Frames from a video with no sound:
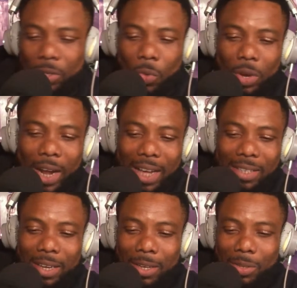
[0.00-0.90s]

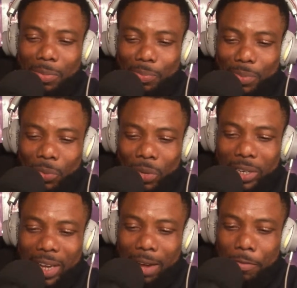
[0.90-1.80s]

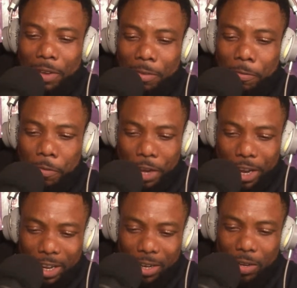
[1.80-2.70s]
you have a
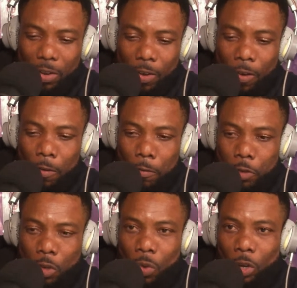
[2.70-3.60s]
fear of
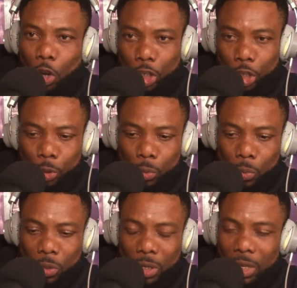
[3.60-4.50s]
someone hurting
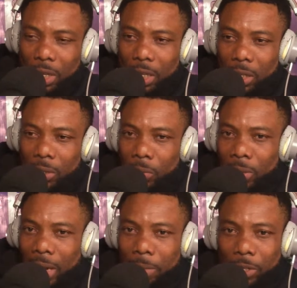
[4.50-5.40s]
you,
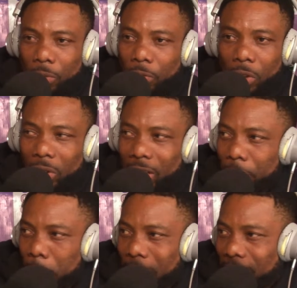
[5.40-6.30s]
that means you're not going to
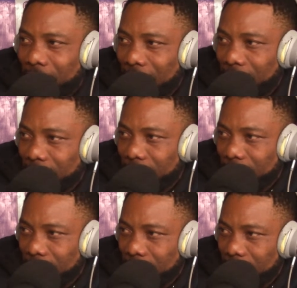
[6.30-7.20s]
give the person chance,
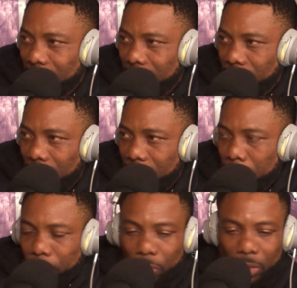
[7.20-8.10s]
right?
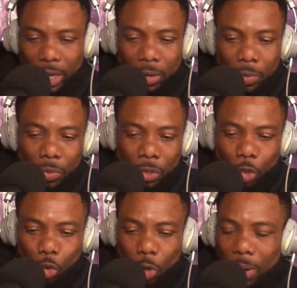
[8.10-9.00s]
Then
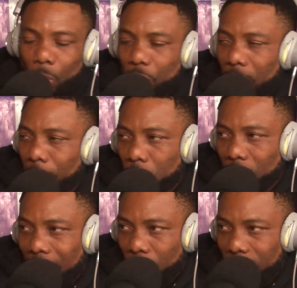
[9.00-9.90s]
your trauma, which you have
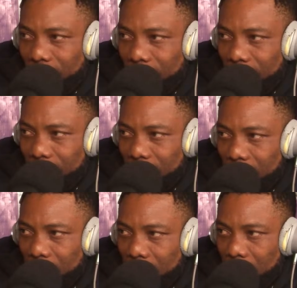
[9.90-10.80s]
not addressed.
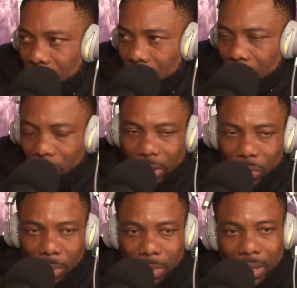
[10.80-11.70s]
Do you
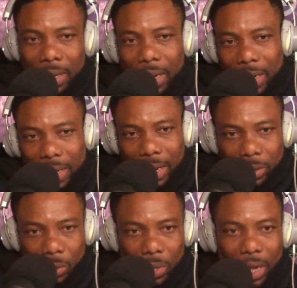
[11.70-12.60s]
understand what I mean? Then
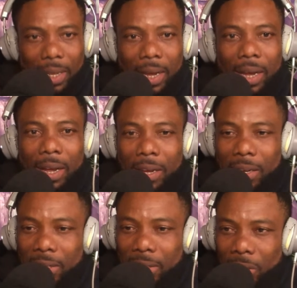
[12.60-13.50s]
you look at
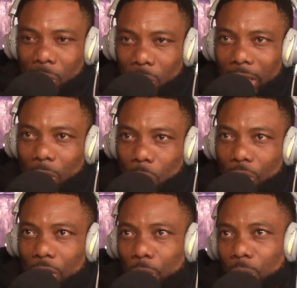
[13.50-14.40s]
those their
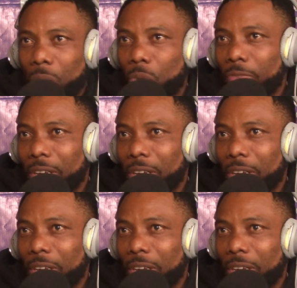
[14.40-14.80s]
trust issue, they will